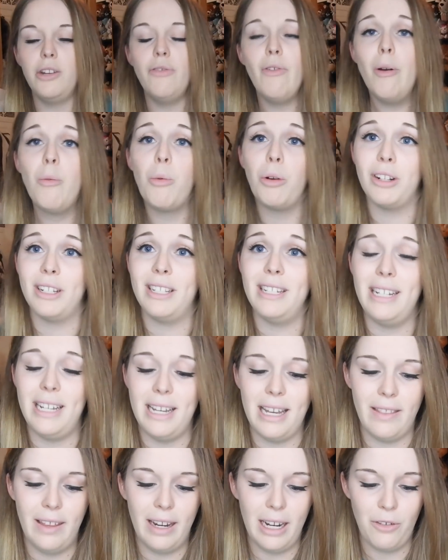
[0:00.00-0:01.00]
knew I wanted
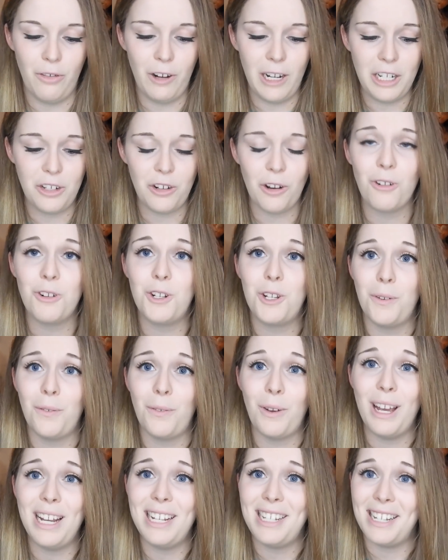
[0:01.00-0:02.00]
it, and then I really struggled to
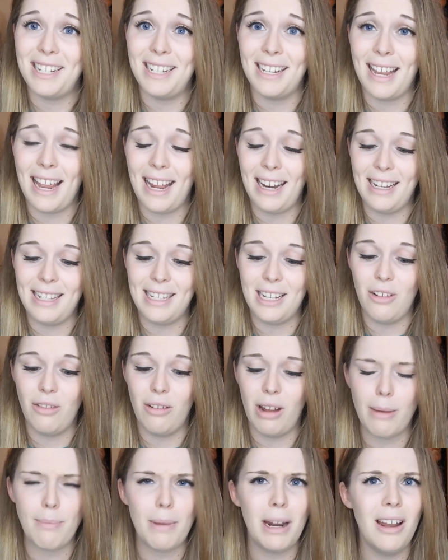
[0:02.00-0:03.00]
find it again until
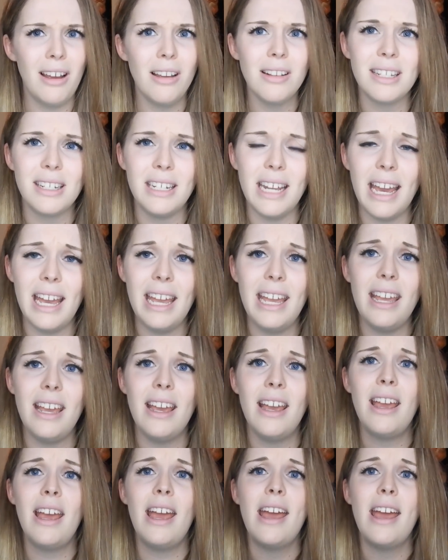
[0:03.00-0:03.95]
like my last day,